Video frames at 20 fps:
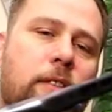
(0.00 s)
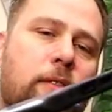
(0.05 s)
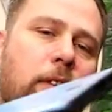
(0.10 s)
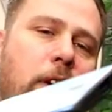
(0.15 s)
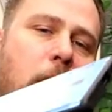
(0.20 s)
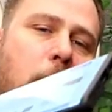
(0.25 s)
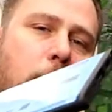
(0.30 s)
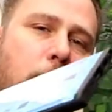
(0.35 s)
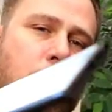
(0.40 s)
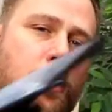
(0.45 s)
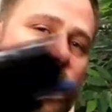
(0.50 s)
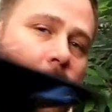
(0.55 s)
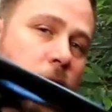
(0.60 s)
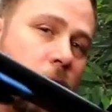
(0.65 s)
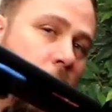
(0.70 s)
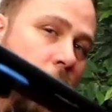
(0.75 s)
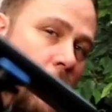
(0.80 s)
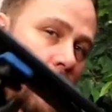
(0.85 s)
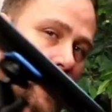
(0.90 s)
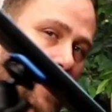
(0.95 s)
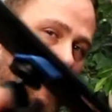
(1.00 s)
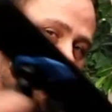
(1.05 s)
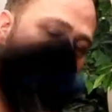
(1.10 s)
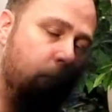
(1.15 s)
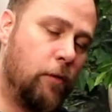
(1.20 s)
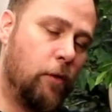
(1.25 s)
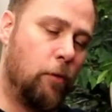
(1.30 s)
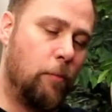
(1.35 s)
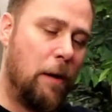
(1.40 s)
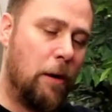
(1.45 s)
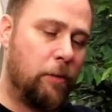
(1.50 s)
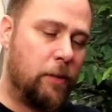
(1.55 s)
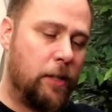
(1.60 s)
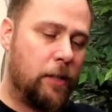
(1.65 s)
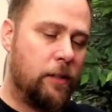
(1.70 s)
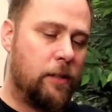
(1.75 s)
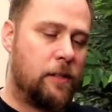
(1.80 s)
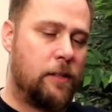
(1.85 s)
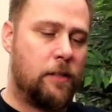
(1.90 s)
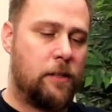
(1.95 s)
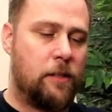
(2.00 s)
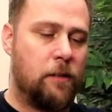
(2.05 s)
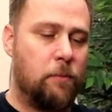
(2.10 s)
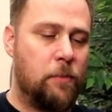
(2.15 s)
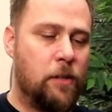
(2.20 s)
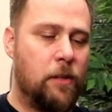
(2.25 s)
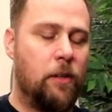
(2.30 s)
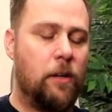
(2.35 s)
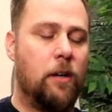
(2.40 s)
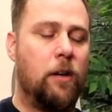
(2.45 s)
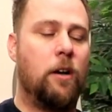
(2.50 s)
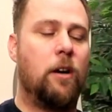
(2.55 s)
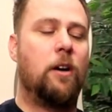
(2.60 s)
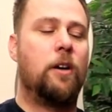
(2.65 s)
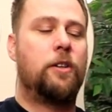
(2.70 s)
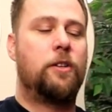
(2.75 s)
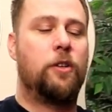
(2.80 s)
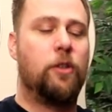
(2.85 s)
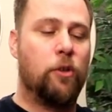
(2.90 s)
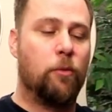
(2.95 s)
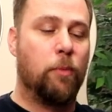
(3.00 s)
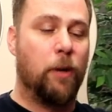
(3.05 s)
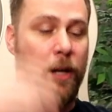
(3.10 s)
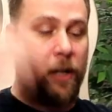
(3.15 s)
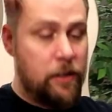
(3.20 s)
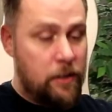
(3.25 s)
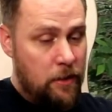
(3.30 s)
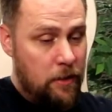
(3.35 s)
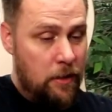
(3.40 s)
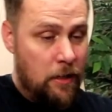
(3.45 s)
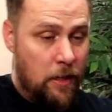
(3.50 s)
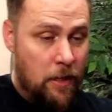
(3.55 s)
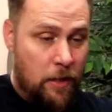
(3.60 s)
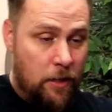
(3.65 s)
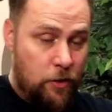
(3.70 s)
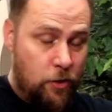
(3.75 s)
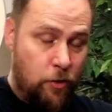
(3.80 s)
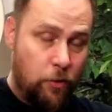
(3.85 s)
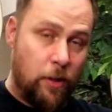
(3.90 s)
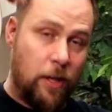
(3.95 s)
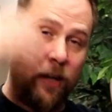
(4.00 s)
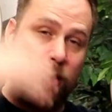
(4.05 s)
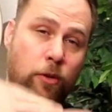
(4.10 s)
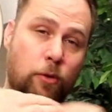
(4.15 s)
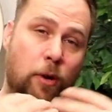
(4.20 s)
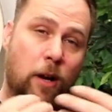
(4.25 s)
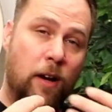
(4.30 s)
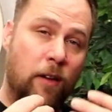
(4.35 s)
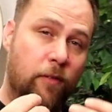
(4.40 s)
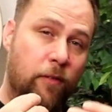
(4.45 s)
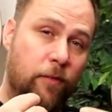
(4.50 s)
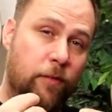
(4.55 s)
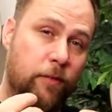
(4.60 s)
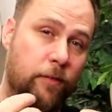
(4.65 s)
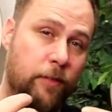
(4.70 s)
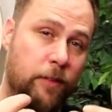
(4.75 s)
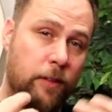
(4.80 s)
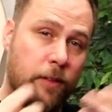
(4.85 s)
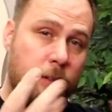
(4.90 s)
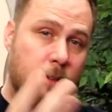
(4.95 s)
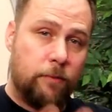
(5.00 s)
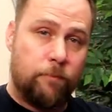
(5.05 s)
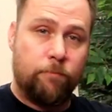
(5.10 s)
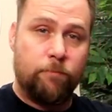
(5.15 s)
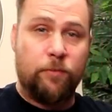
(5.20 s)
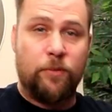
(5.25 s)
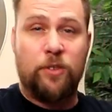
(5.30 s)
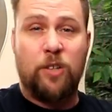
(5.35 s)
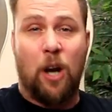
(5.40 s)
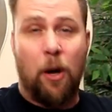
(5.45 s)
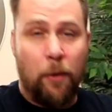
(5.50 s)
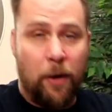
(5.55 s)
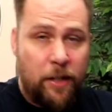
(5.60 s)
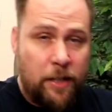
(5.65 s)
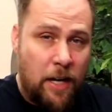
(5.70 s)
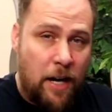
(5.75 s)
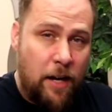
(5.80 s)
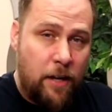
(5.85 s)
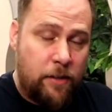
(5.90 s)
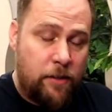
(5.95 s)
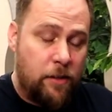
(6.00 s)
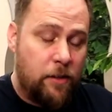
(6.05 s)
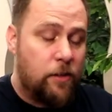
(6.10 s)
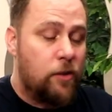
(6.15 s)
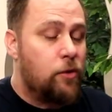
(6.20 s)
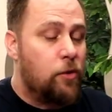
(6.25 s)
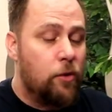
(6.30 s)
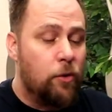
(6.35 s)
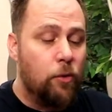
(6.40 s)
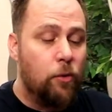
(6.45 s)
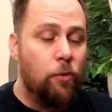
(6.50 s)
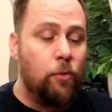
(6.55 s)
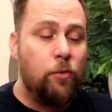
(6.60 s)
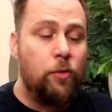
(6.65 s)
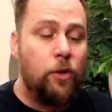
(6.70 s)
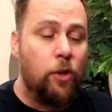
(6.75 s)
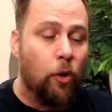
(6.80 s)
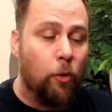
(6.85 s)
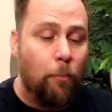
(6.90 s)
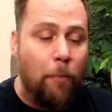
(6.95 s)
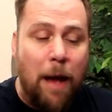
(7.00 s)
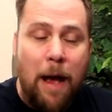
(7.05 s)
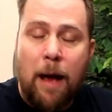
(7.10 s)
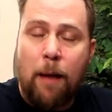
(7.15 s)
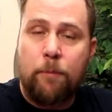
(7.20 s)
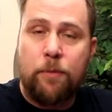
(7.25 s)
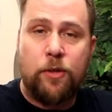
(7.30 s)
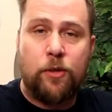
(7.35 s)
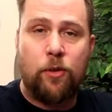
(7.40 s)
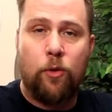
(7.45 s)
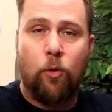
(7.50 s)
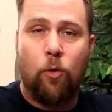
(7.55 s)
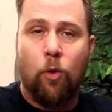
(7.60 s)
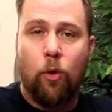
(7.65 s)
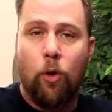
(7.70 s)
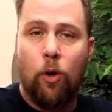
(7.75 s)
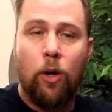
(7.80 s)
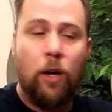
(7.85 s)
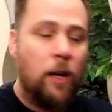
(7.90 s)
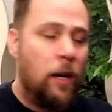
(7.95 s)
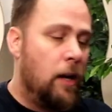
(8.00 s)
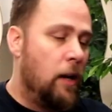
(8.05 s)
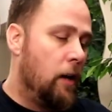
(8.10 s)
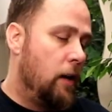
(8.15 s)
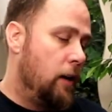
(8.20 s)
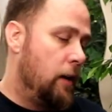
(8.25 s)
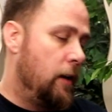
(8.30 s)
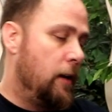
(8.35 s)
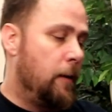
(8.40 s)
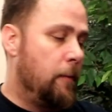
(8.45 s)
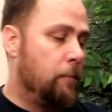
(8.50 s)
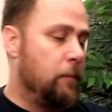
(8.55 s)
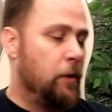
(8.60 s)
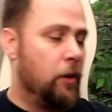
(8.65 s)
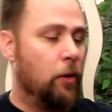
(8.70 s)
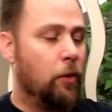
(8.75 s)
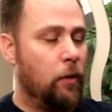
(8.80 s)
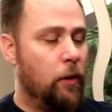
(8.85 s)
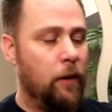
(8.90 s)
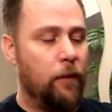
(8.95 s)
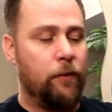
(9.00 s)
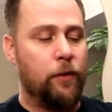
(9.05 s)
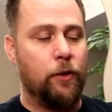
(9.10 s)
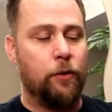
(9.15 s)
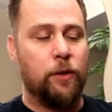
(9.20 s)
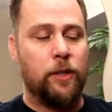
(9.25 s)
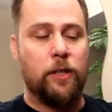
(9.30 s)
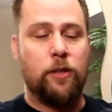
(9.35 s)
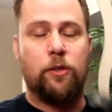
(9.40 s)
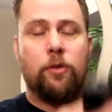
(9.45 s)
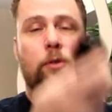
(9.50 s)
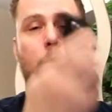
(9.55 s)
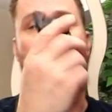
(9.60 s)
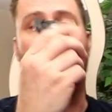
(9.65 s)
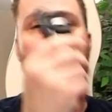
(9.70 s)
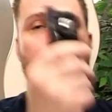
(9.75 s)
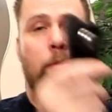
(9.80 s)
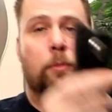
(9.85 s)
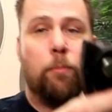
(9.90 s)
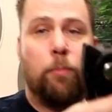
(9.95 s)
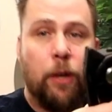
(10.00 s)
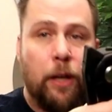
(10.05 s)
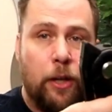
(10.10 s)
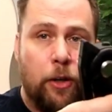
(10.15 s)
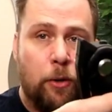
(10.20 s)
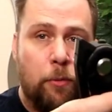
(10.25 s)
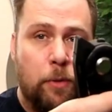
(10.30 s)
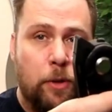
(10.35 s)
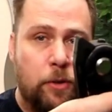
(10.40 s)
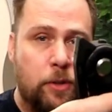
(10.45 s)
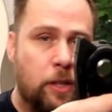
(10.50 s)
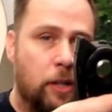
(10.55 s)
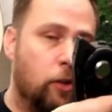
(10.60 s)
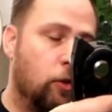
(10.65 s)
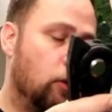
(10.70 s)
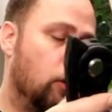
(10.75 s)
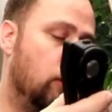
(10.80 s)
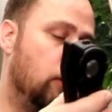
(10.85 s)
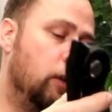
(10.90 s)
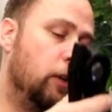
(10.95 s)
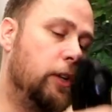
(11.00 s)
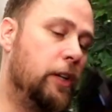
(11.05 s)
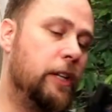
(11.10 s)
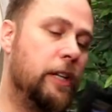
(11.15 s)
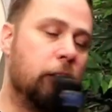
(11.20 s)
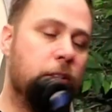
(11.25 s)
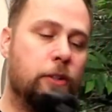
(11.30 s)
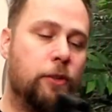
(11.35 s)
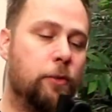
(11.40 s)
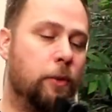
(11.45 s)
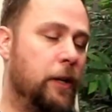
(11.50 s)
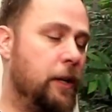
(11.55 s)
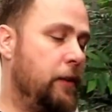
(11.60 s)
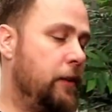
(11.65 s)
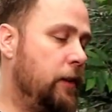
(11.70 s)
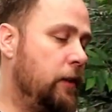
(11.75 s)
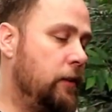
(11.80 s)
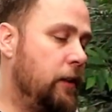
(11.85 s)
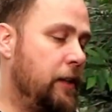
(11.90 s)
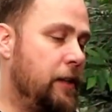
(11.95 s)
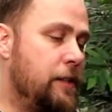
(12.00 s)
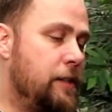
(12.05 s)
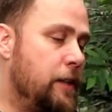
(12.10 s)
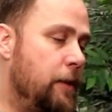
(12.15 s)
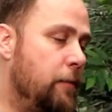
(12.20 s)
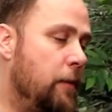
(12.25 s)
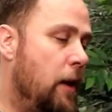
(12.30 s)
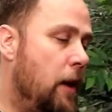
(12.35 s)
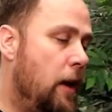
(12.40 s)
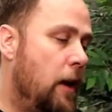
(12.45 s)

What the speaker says: of options for mounting the systems onto your bikes, so that you have direct access to your maps, or you know, if you need to play your music or you need to do anything. Like I said,